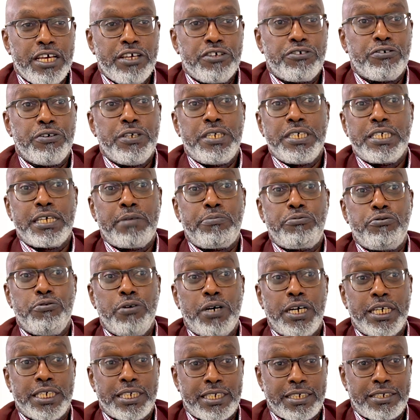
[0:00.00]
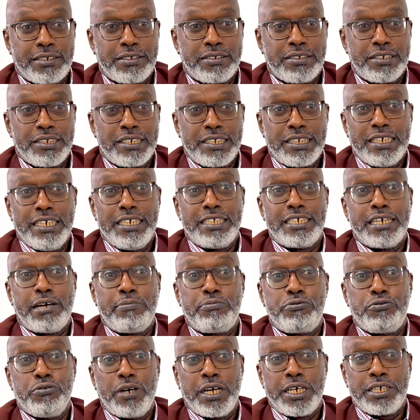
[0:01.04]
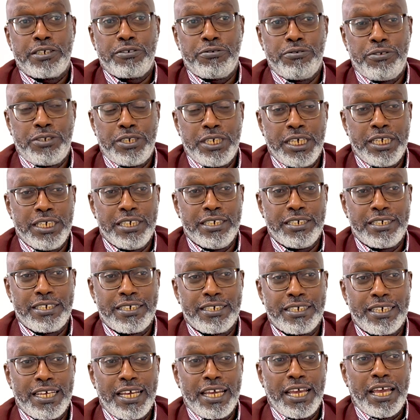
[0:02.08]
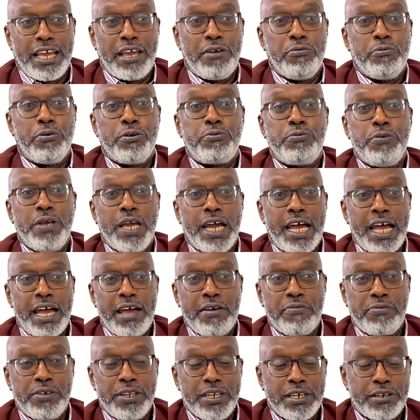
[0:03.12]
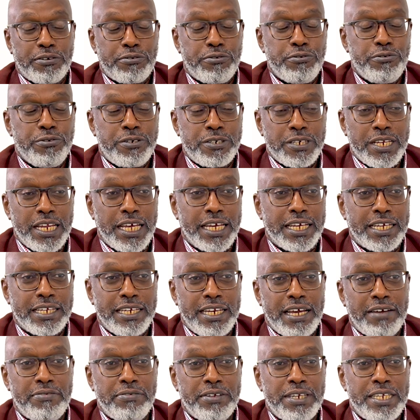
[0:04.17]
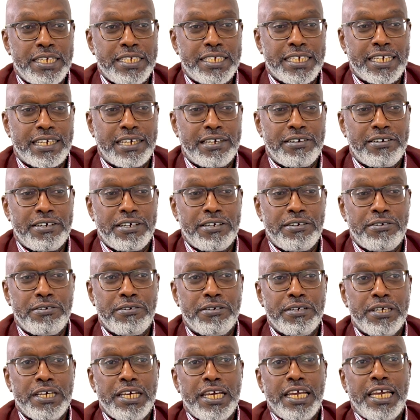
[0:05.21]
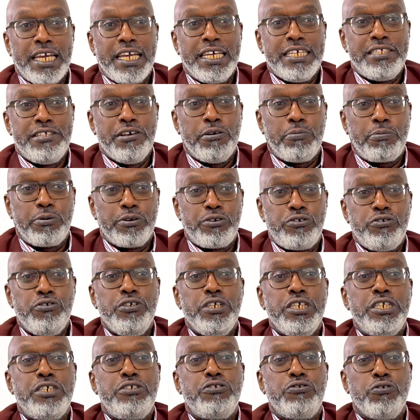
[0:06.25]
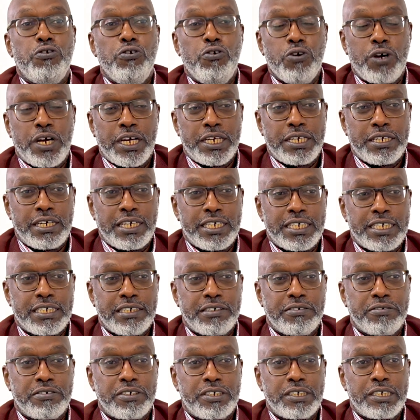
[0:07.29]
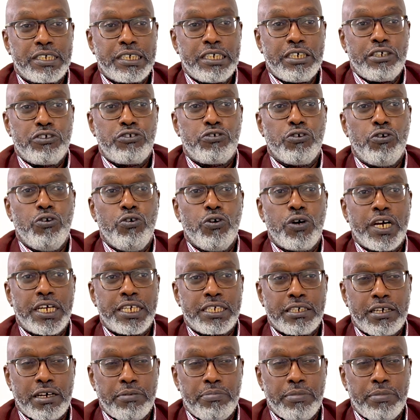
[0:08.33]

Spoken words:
So it is up to us. It's up to us to change. And what we have in a coach like Davide Zaccarello is the opportunity to look at ourselves, to look at our